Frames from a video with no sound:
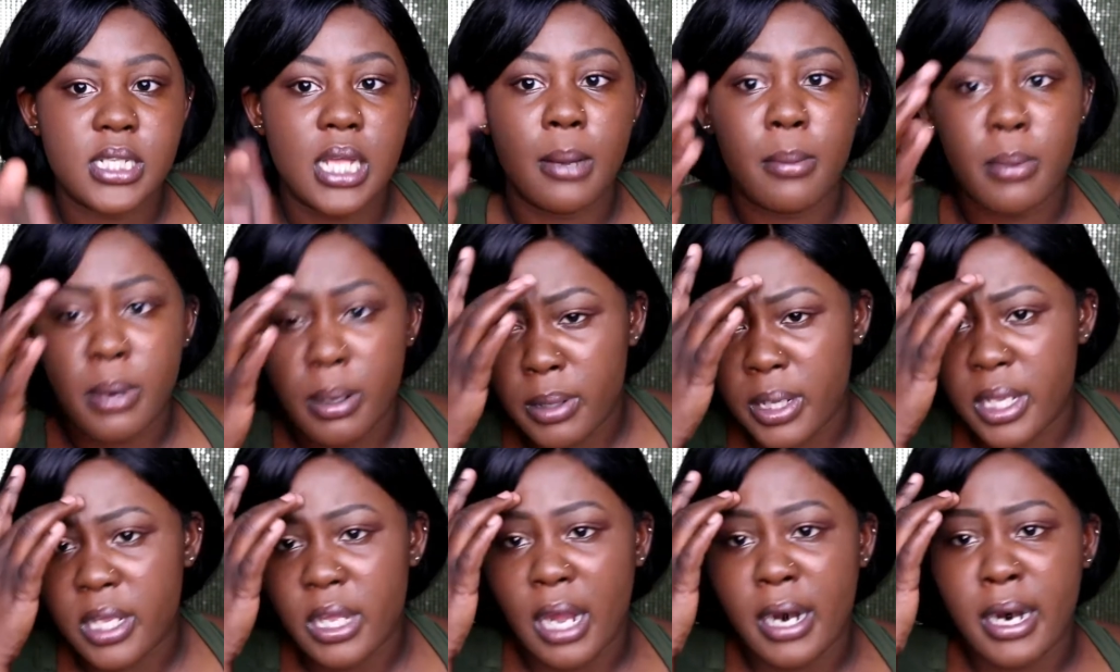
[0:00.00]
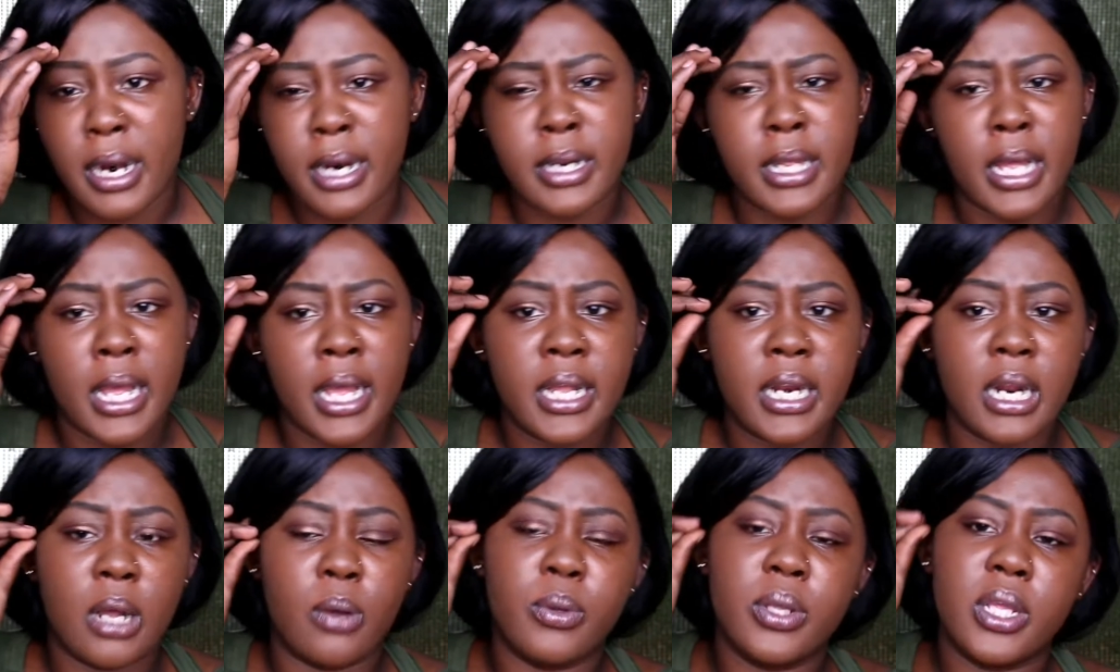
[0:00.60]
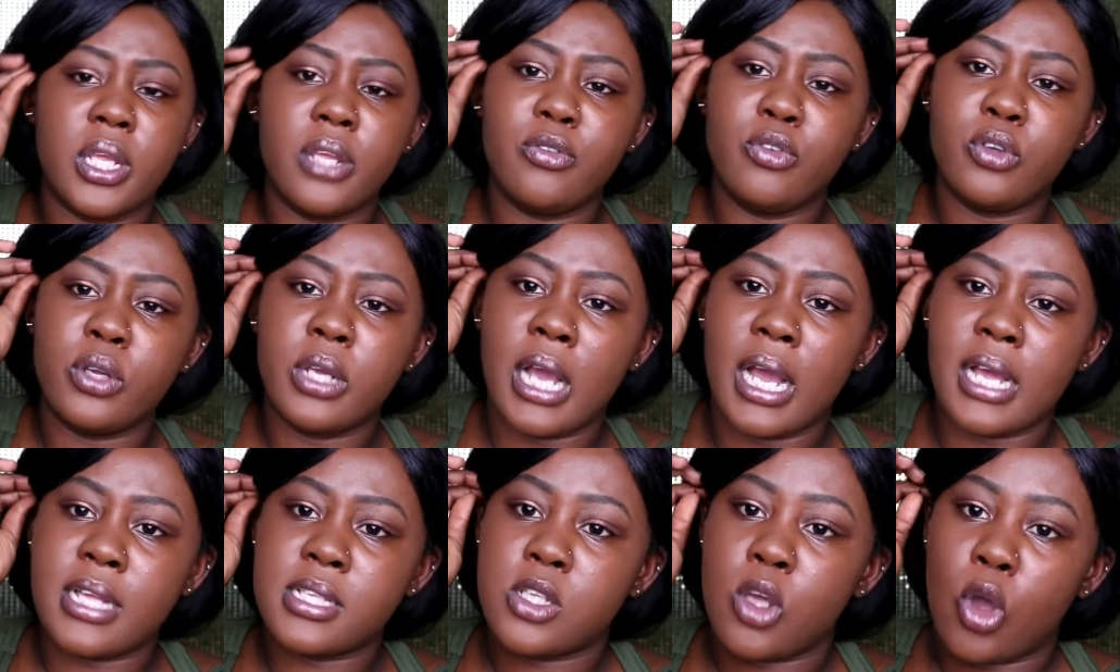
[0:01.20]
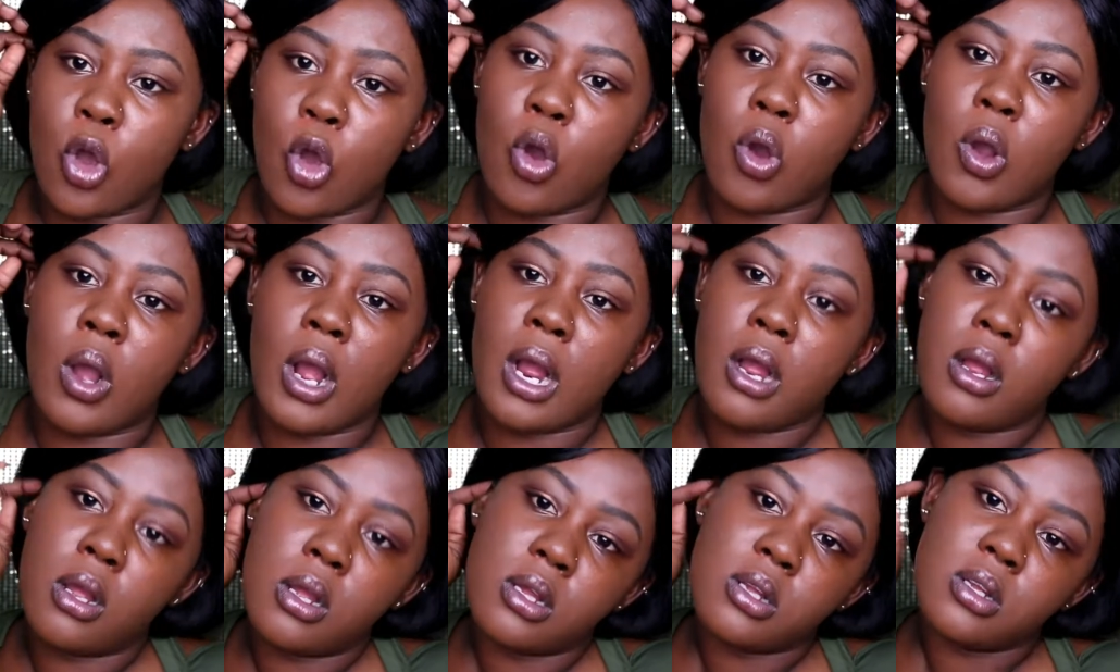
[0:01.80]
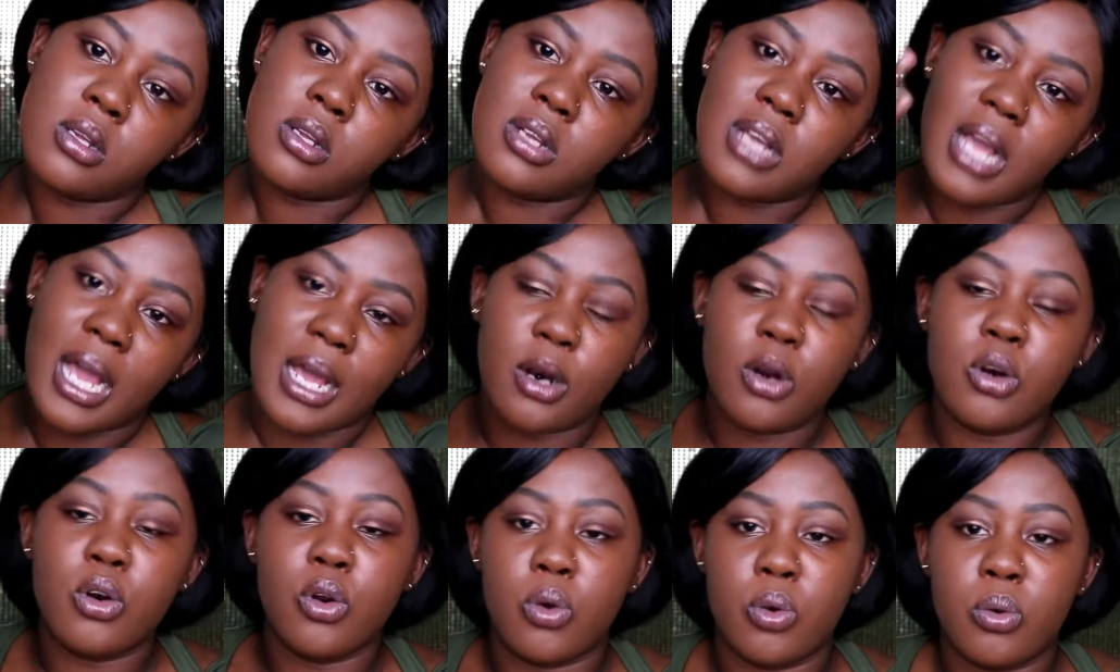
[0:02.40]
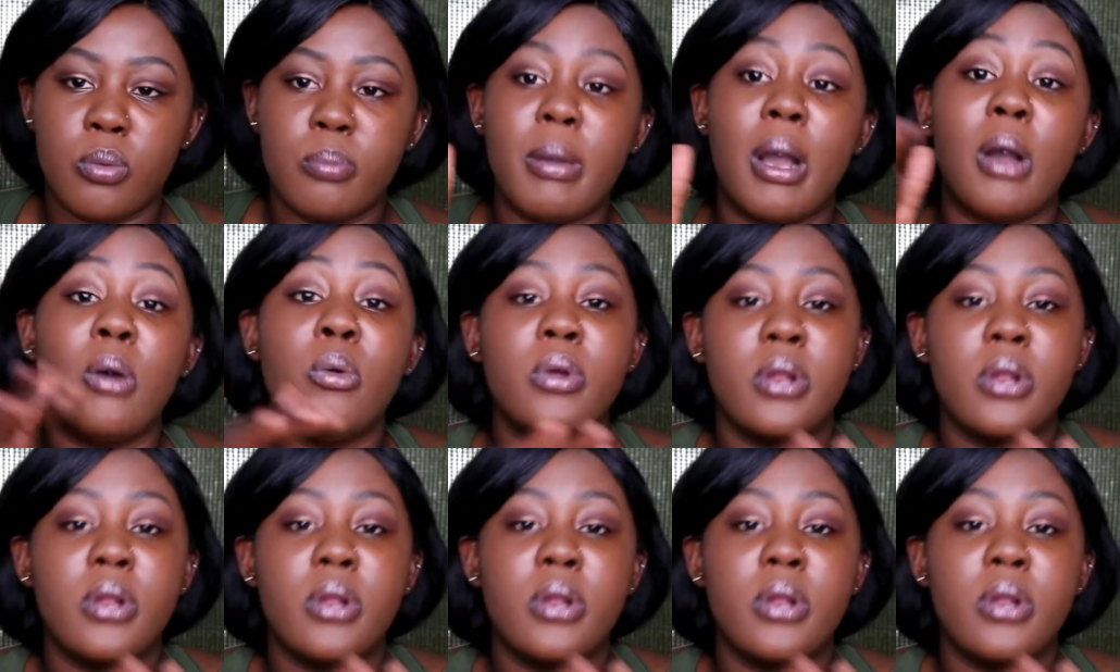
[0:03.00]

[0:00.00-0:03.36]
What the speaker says: I'm gonna give, and at the end I'll give you guys all, I don't know, but